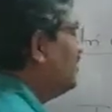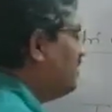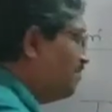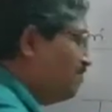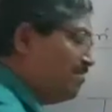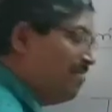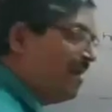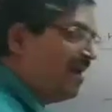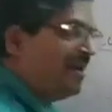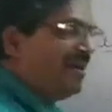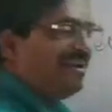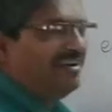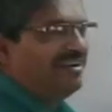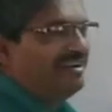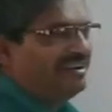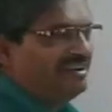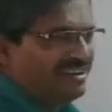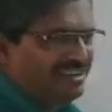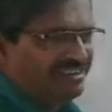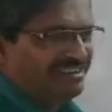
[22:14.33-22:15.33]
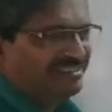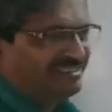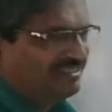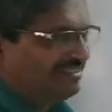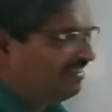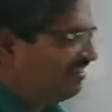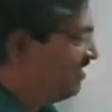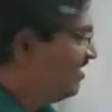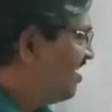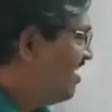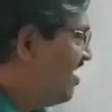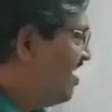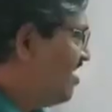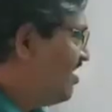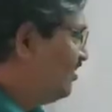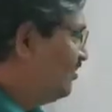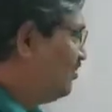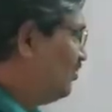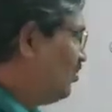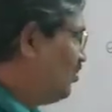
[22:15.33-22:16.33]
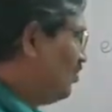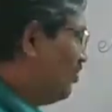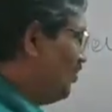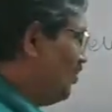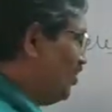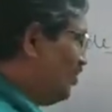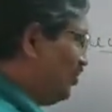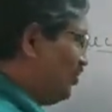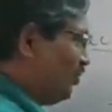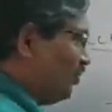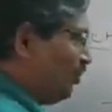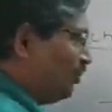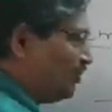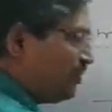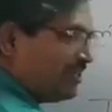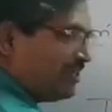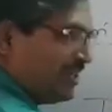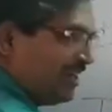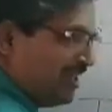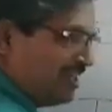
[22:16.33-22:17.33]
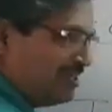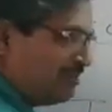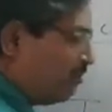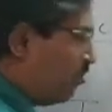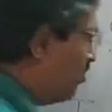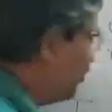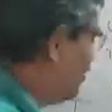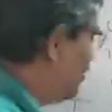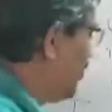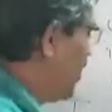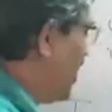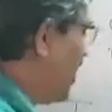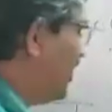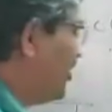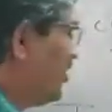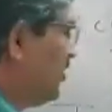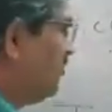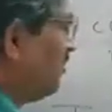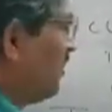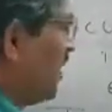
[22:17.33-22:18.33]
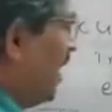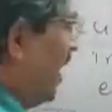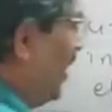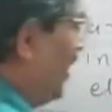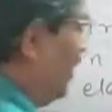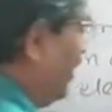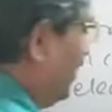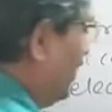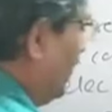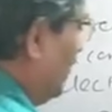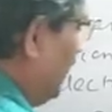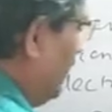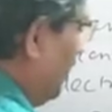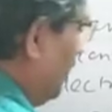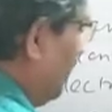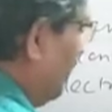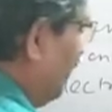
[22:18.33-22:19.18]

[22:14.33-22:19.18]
bad handwriting. So Q stands for charge and T